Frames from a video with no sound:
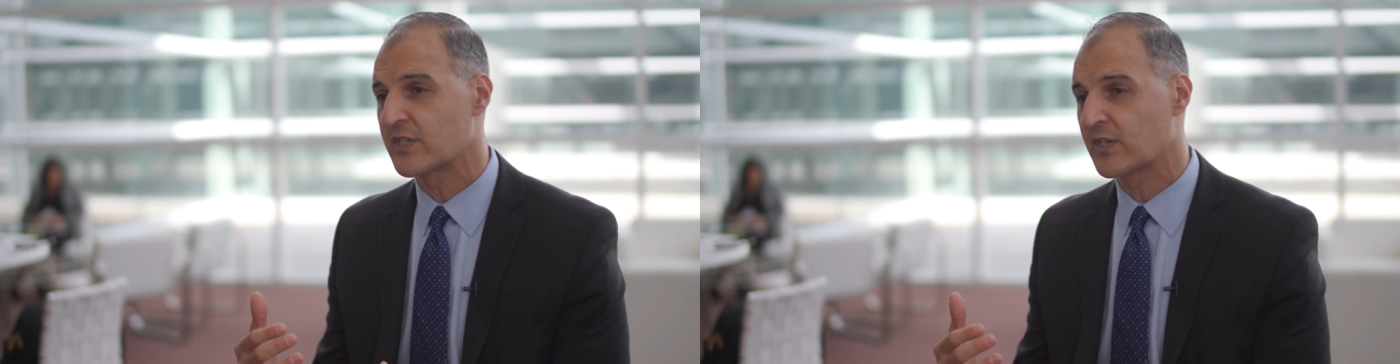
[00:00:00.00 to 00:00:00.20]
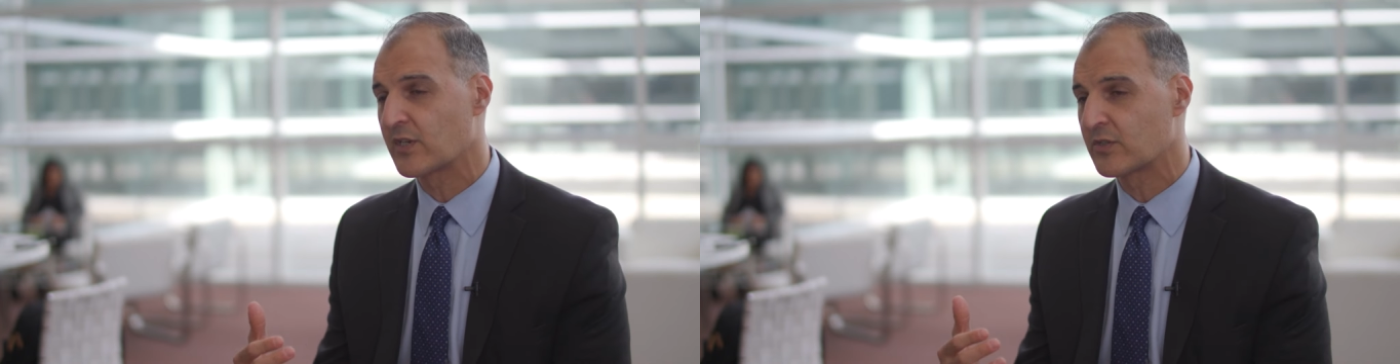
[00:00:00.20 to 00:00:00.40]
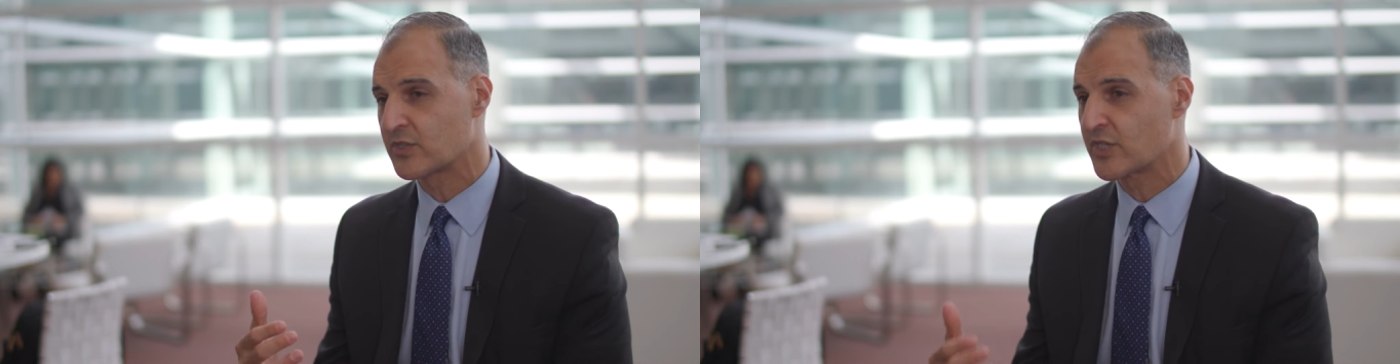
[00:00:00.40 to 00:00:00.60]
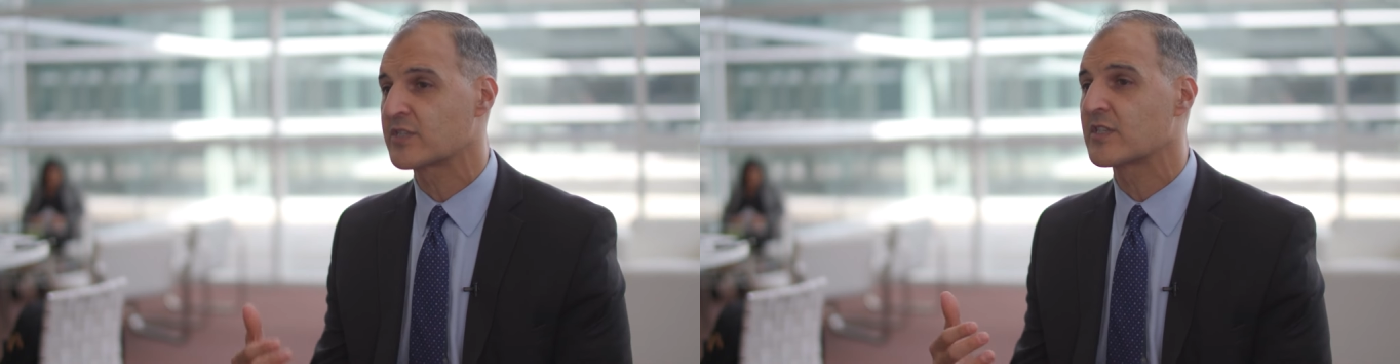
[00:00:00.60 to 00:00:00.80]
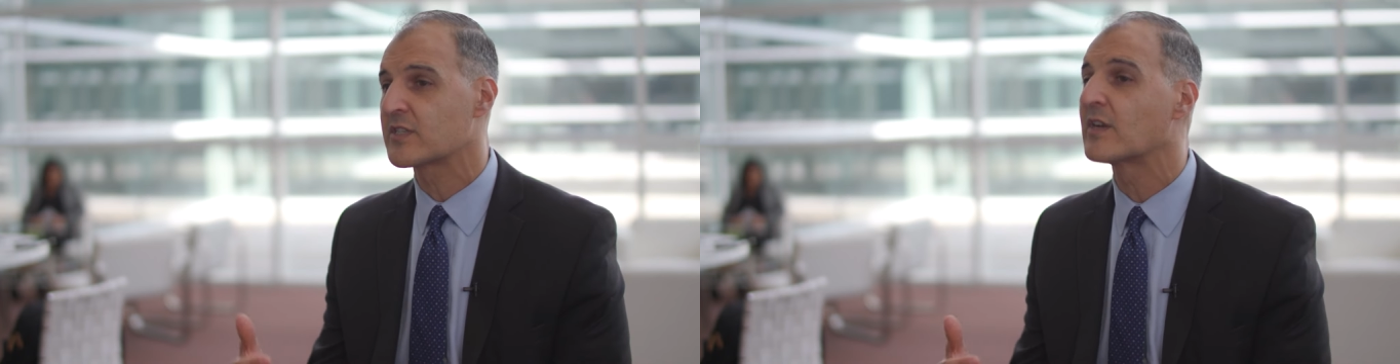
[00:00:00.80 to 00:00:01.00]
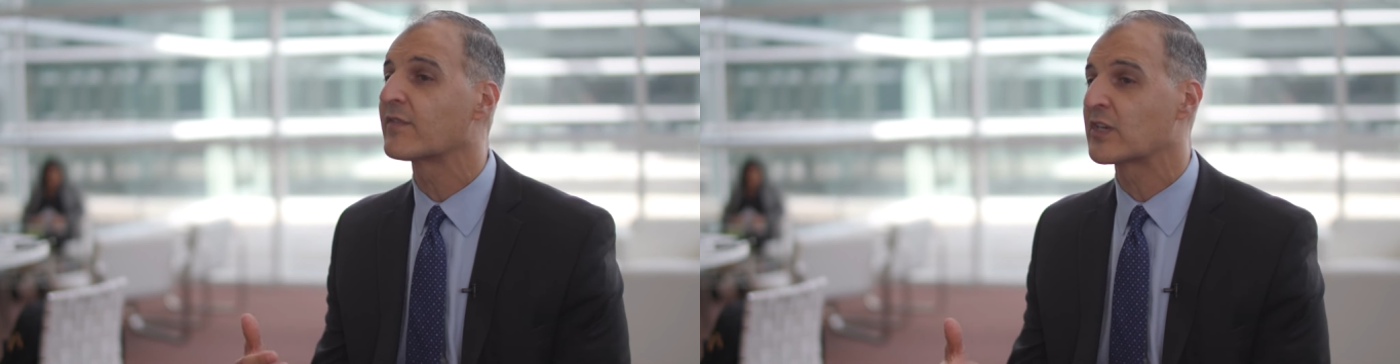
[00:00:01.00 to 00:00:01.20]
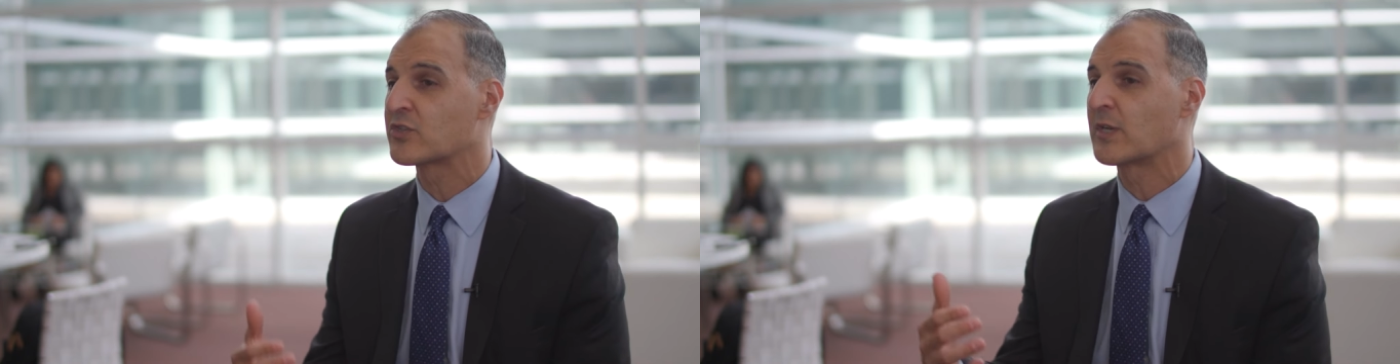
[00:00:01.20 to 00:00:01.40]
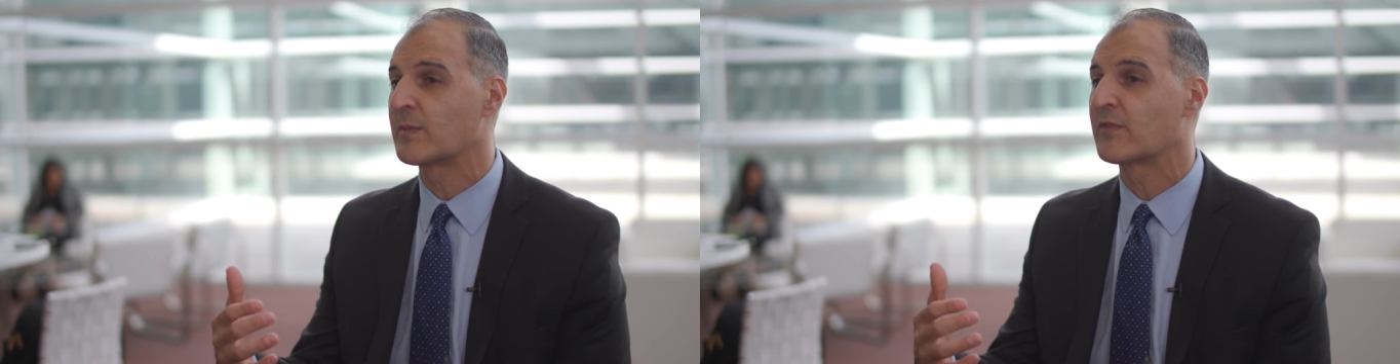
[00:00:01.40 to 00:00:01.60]
secure justice and fair
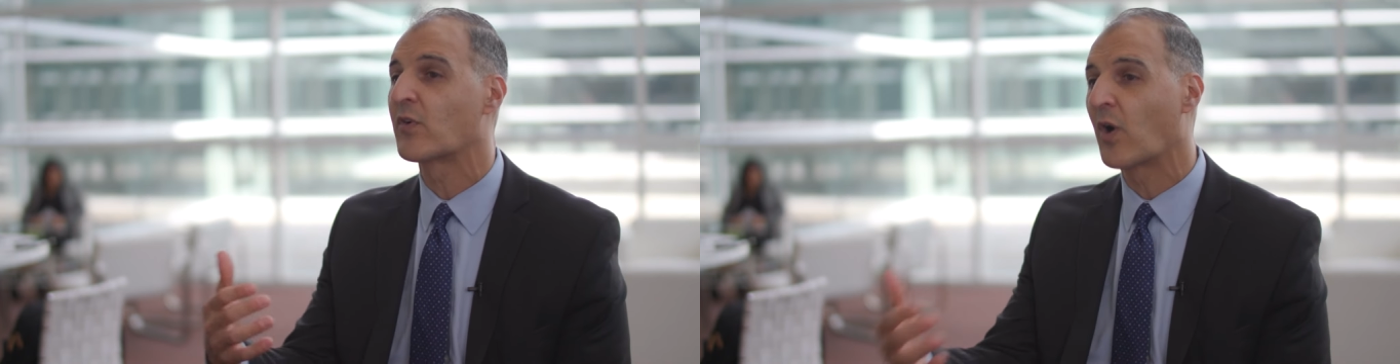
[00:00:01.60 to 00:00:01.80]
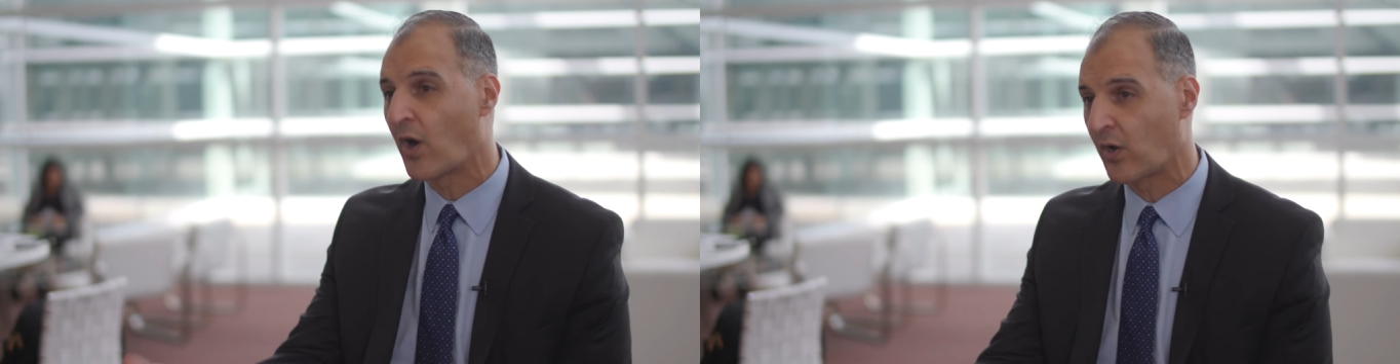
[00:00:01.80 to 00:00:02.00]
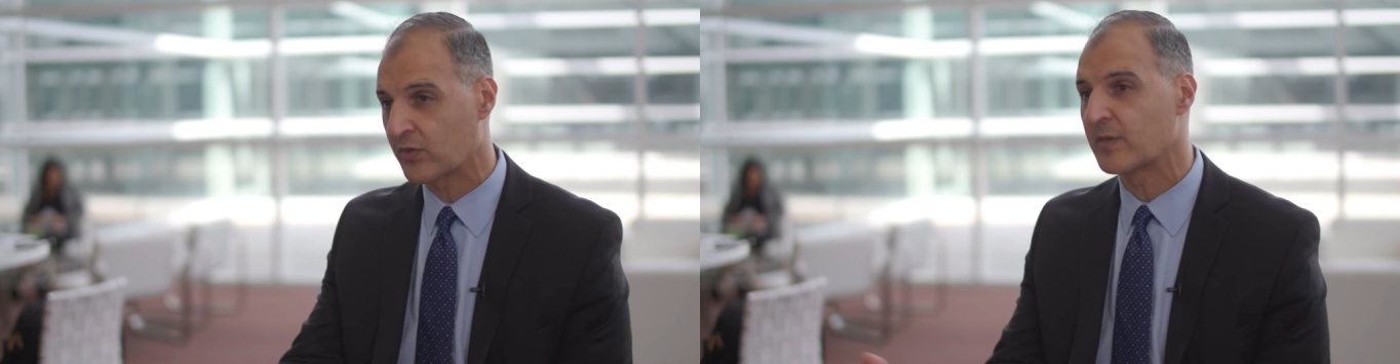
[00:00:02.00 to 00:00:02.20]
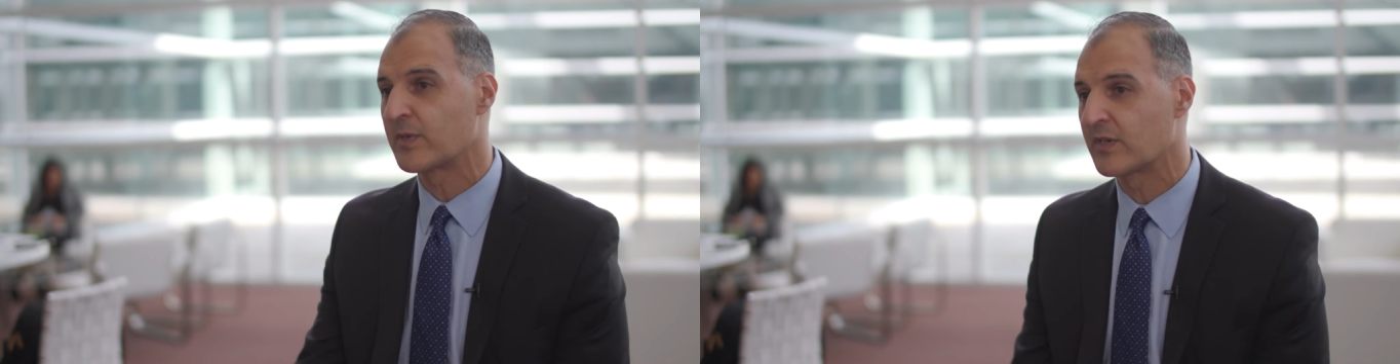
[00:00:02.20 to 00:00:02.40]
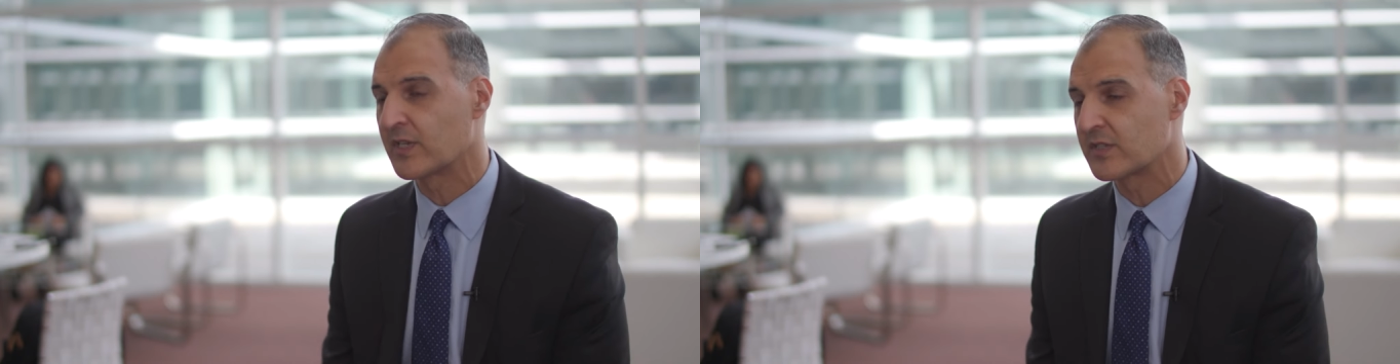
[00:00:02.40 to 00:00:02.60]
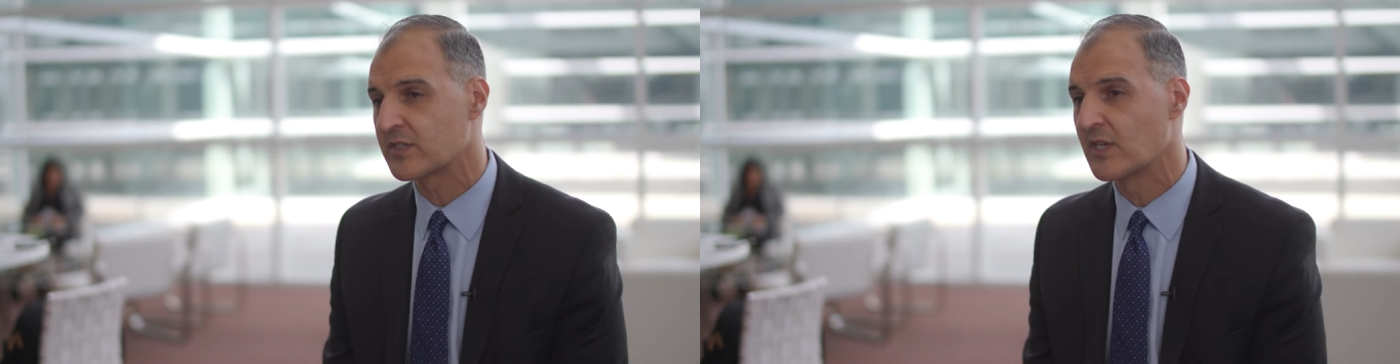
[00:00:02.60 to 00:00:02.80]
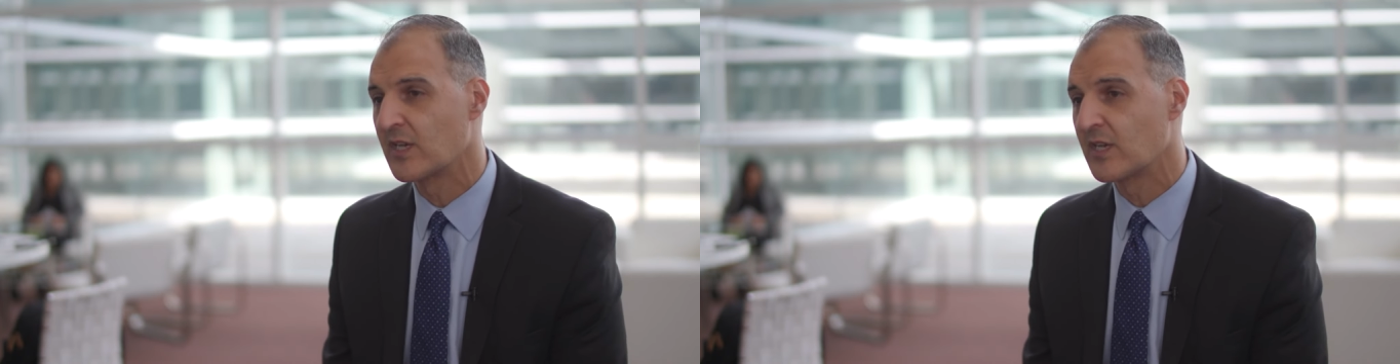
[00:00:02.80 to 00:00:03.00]
treatment for all communities.